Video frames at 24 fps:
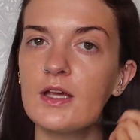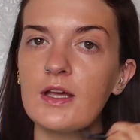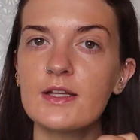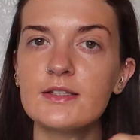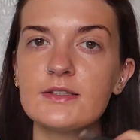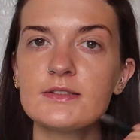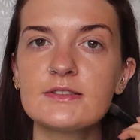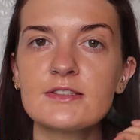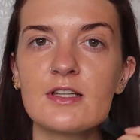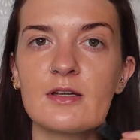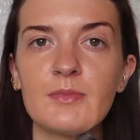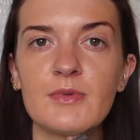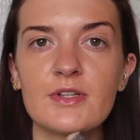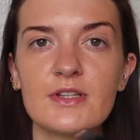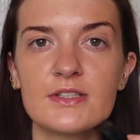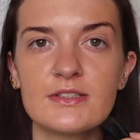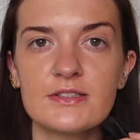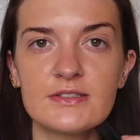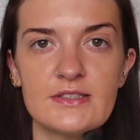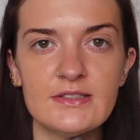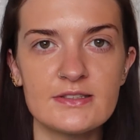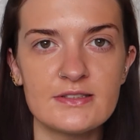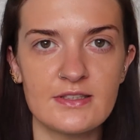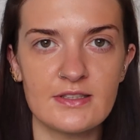In summer,
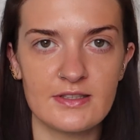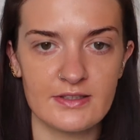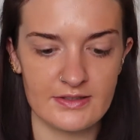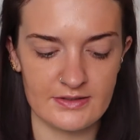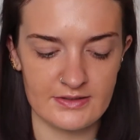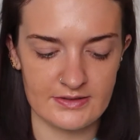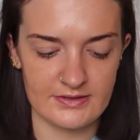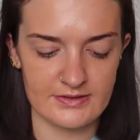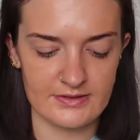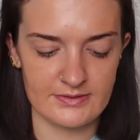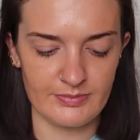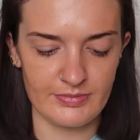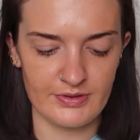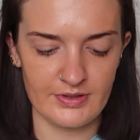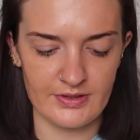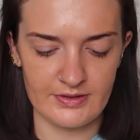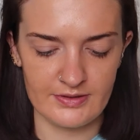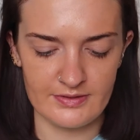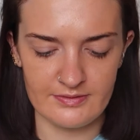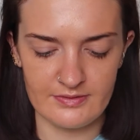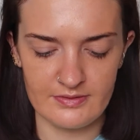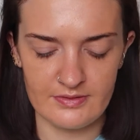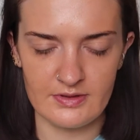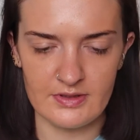this is nice,
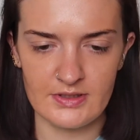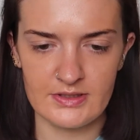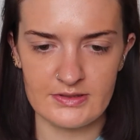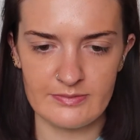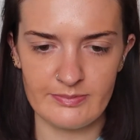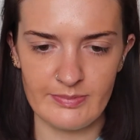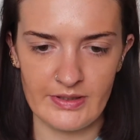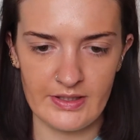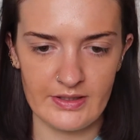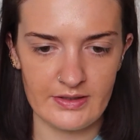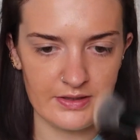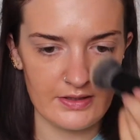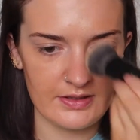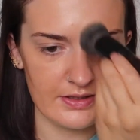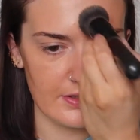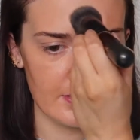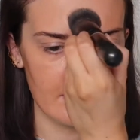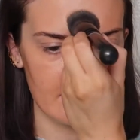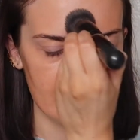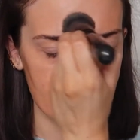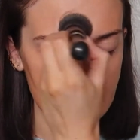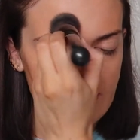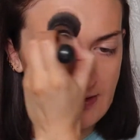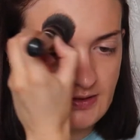but let's blend
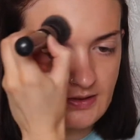that.